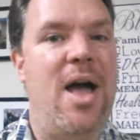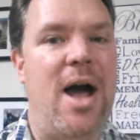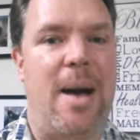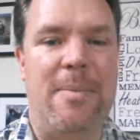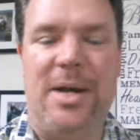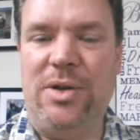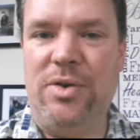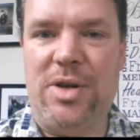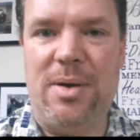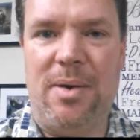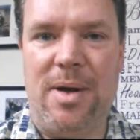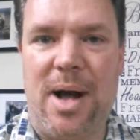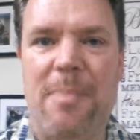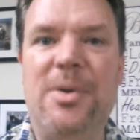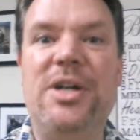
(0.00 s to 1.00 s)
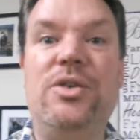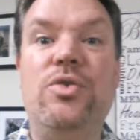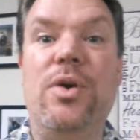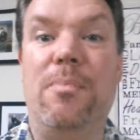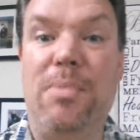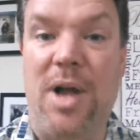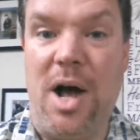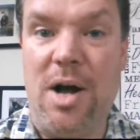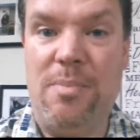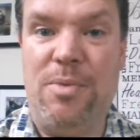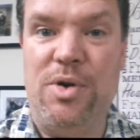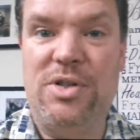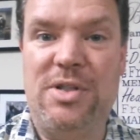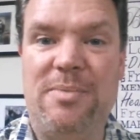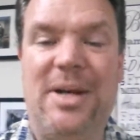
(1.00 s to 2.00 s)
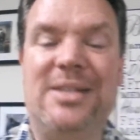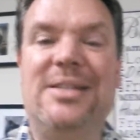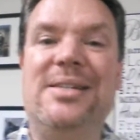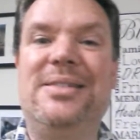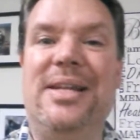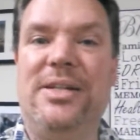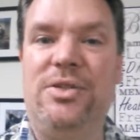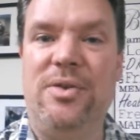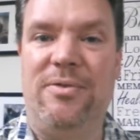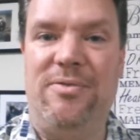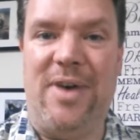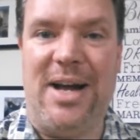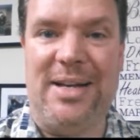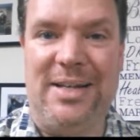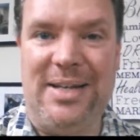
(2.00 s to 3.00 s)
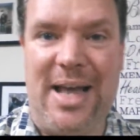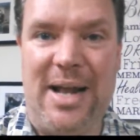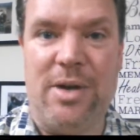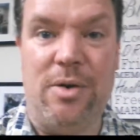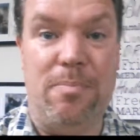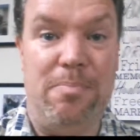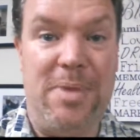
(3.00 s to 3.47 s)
I'm going to do a blog post about this that you'll find later.